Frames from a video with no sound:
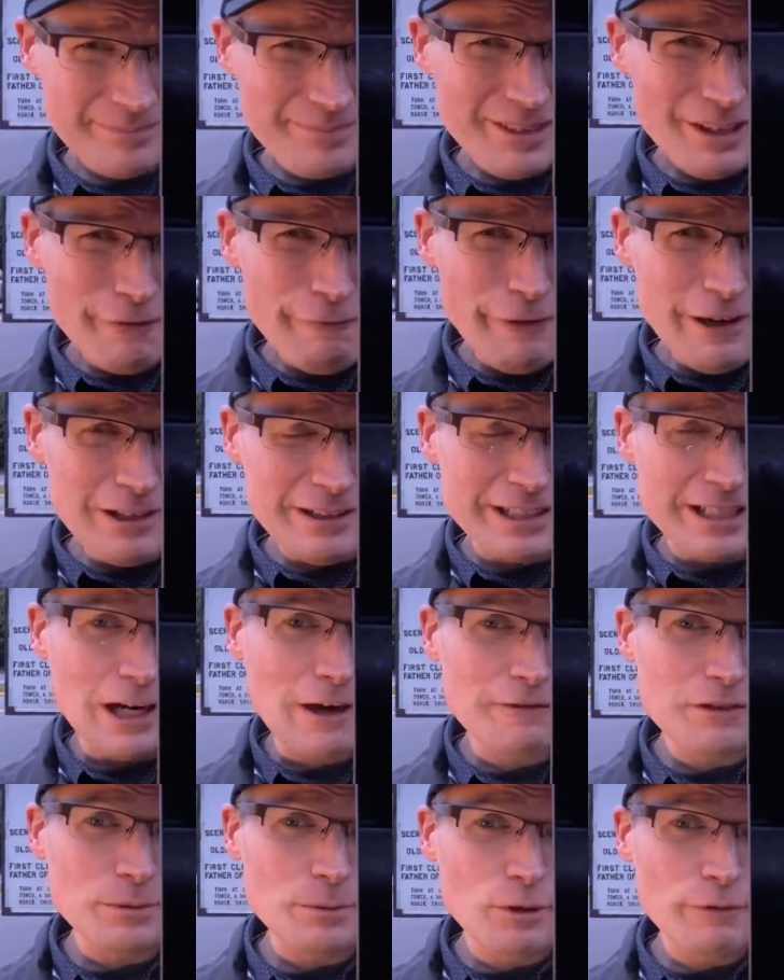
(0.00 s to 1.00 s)
Fairly
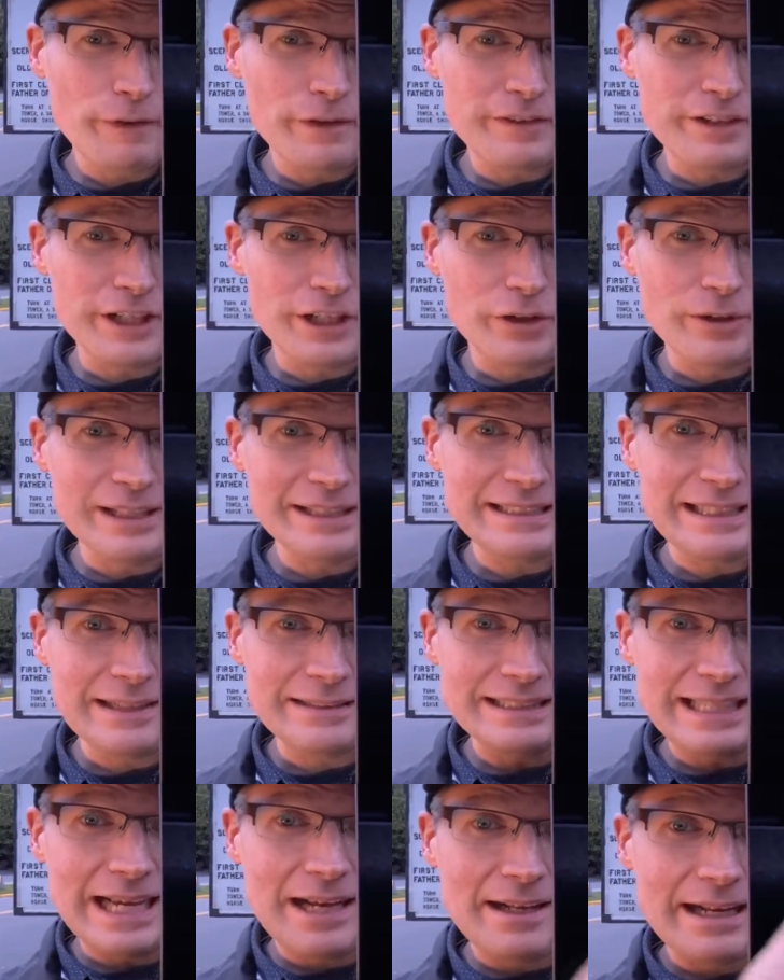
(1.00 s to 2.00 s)
comfortable, 50 degrees
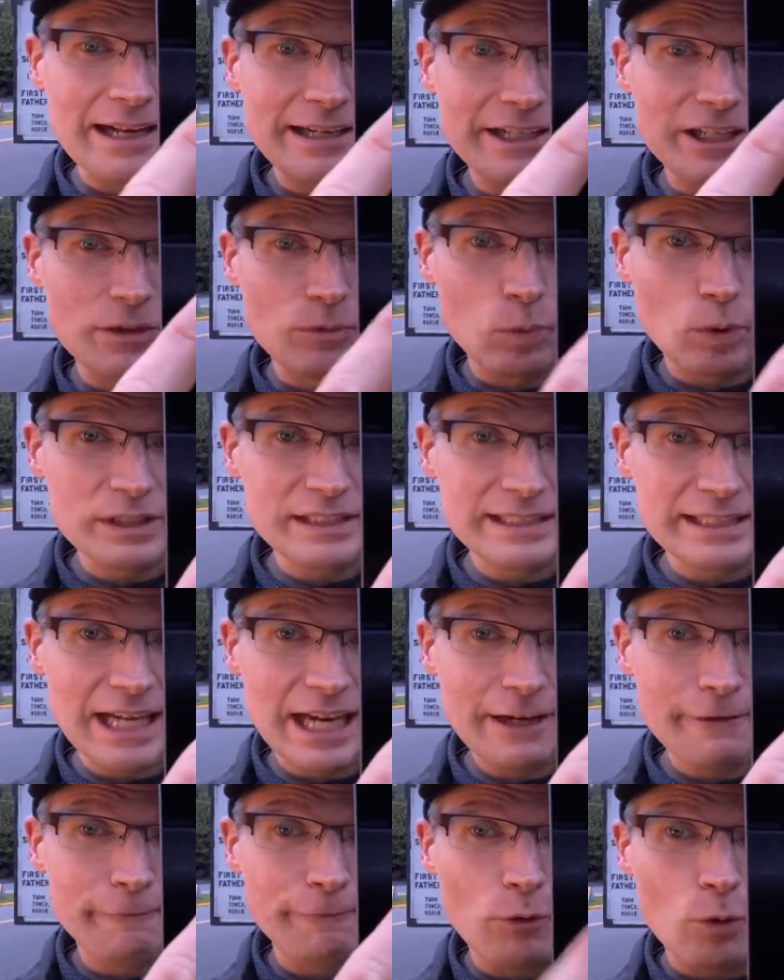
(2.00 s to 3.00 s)
downtown. Out here in
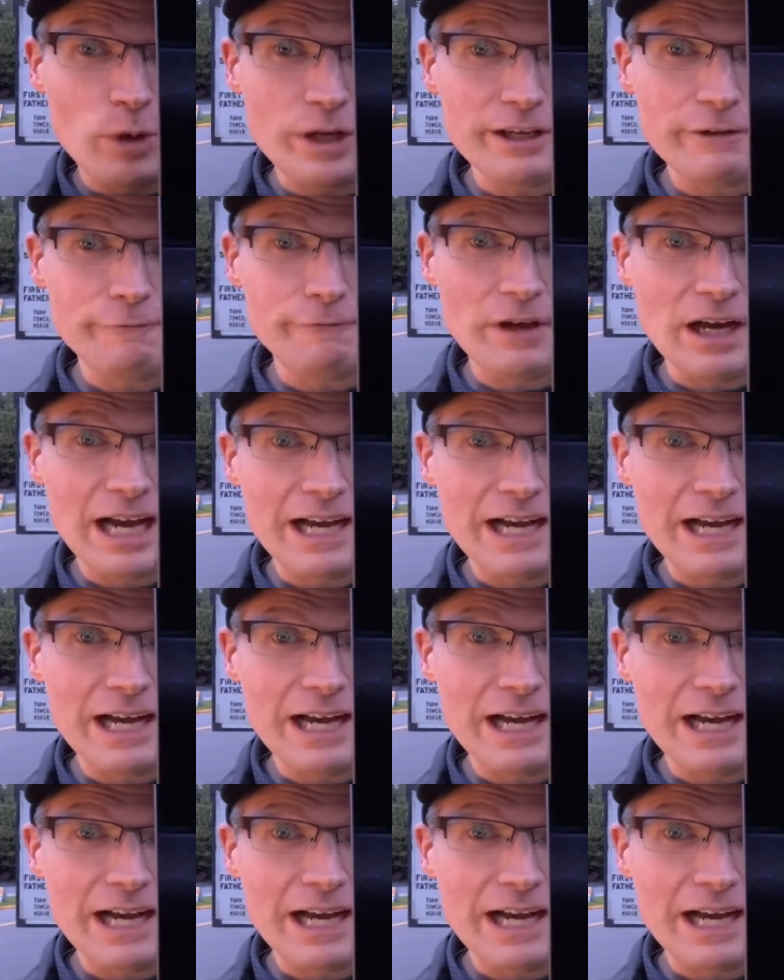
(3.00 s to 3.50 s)
Woodstock, 45